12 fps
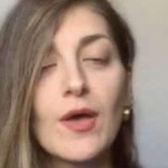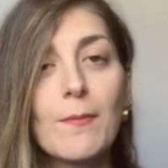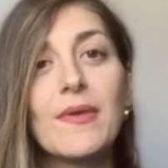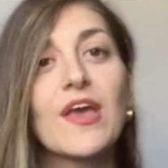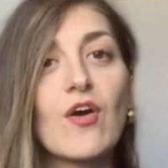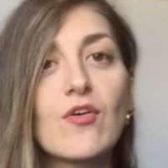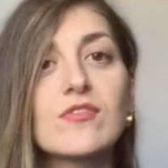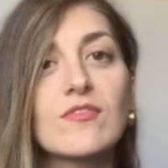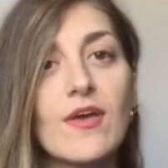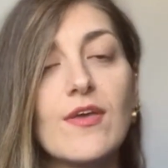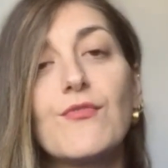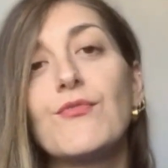because
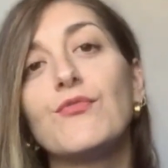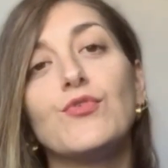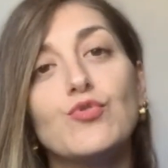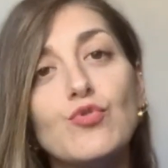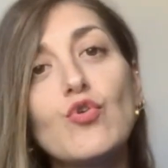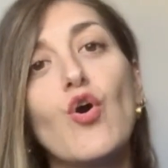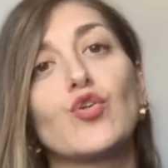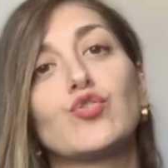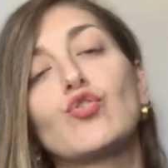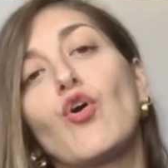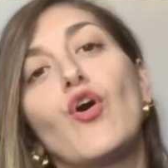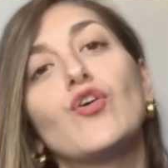if you go to
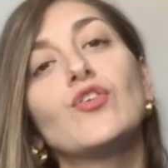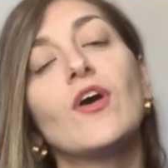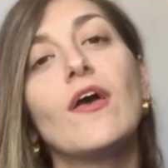court,